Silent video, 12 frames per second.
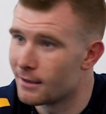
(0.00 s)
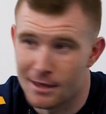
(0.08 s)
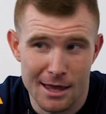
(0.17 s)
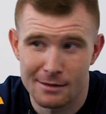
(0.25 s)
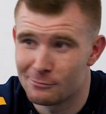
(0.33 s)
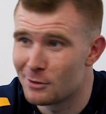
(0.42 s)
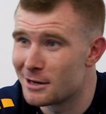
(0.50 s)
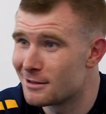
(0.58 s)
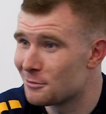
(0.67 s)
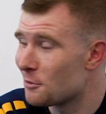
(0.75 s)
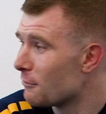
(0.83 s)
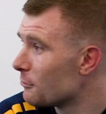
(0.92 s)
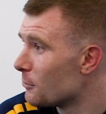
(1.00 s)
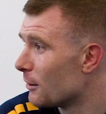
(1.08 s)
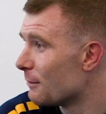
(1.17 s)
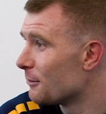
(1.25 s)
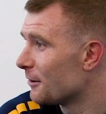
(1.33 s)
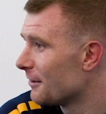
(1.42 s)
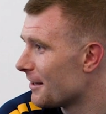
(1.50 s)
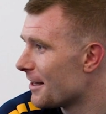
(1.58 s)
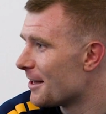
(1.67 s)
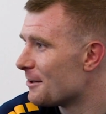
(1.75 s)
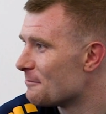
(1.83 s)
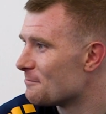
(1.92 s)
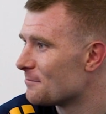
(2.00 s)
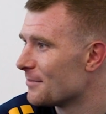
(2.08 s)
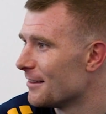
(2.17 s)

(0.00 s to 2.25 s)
Yeah, ready to travel wherever. Um,